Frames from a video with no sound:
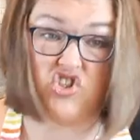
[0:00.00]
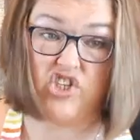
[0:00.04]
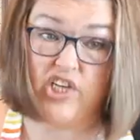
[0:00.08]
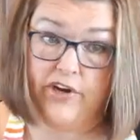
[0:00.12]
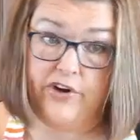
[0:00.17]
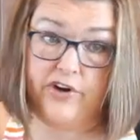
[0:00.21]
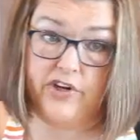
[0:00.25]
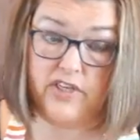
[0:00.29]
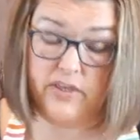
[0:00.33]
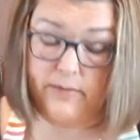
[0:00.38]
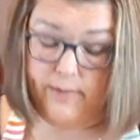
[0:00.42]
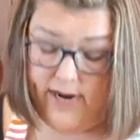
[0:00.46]

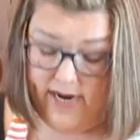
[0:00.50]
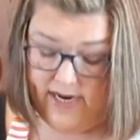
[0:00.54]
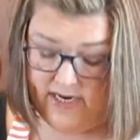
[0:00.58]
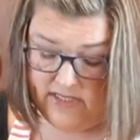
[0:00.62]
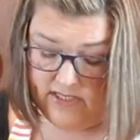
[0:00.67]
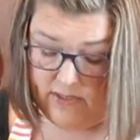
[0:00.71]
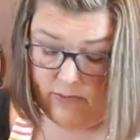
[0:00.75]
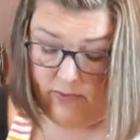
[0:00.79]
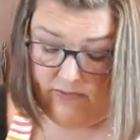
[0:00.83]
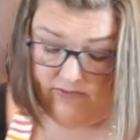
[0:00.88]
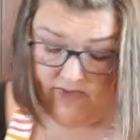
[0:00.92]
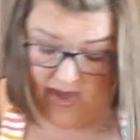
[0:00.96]
tomatoes, and we've
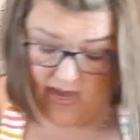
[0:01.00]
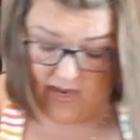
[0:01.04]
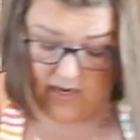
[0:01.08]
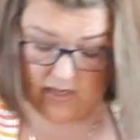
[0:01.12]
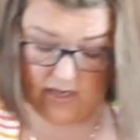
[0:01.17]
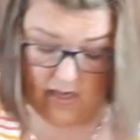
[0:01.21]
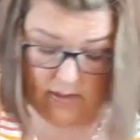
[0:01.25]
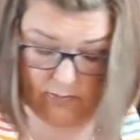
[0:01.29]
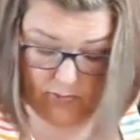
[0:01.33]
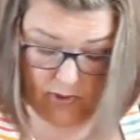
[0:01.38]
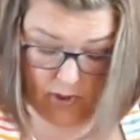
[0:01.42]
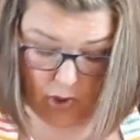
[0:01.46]
got a couple
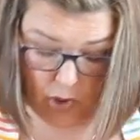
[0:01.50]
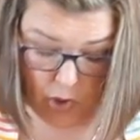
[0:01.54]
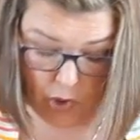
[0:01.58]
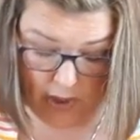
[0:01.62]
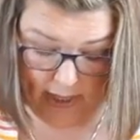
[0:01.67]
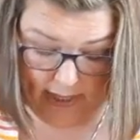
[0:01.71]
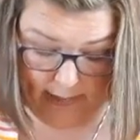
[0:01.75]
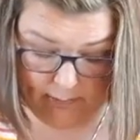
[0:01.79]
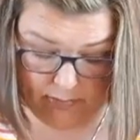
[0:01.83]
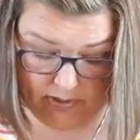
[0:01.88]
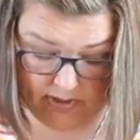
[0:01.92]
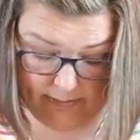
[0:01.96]
of grape
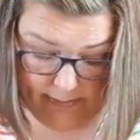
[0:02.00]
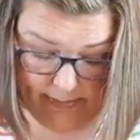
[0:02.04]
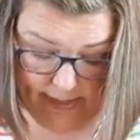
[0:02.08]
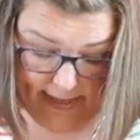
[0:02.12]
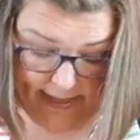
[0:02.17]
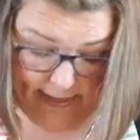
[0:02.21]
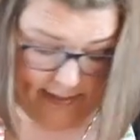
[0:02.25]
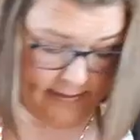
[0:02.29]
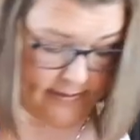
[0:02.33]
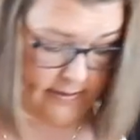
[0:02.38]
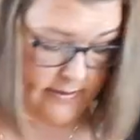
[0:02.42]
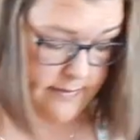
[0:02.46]

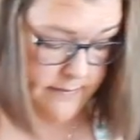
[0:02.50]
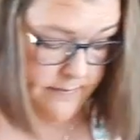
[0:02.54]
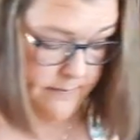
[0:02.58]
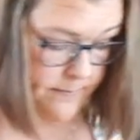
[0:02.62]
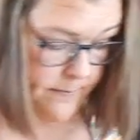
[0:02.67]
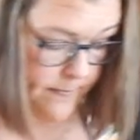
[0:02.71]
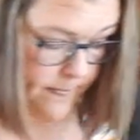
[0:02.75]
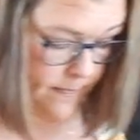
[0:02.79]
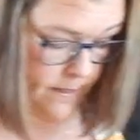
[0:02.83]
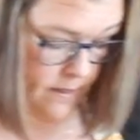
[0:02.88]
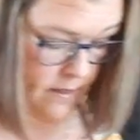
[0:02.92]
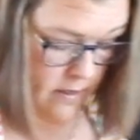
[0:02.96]
tomatoes.
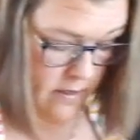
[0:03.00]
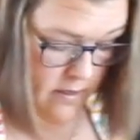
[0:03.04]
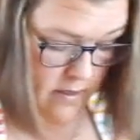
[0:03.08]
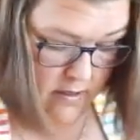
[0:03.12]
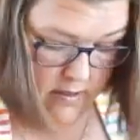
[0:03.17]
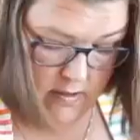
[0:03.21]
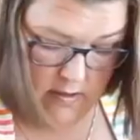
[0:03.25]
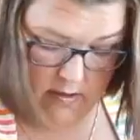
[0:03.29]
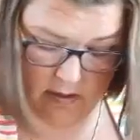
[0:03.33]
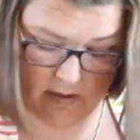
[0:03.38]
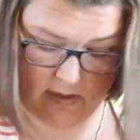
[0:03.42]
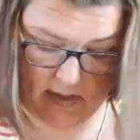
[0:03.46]

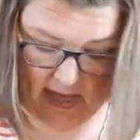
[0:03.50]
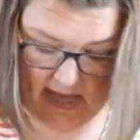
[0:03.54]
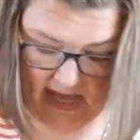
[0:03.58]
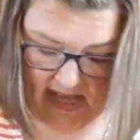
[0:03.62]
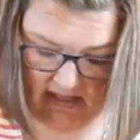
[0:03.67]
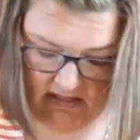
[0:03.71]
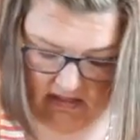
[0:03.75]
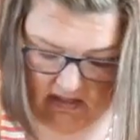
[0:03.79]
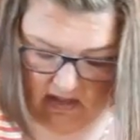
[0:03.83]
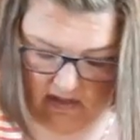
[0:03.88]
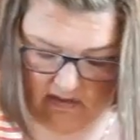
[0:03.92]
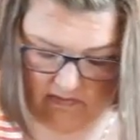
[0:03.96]
I
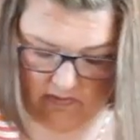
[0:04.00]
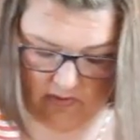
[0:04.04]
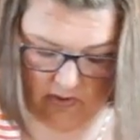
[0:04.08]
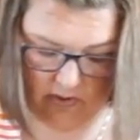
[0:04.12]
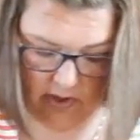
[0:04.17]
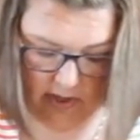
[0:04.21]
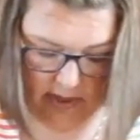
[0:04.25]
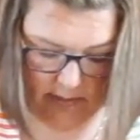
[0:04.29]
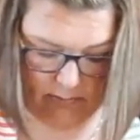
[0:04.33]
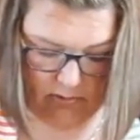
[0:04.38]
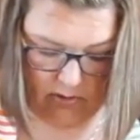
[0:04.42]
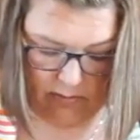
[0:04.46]
love the grape
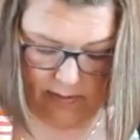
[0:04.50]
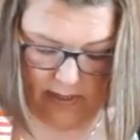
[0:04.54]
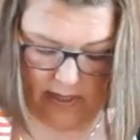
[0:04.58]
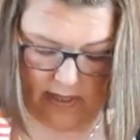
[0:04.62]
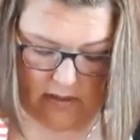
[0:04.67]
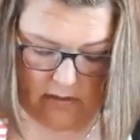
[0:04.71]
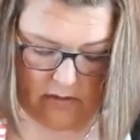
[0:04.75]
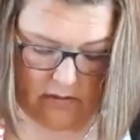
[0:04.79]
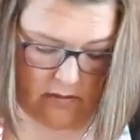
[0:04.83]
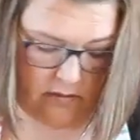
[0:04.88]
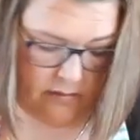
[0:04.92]
tomatoes.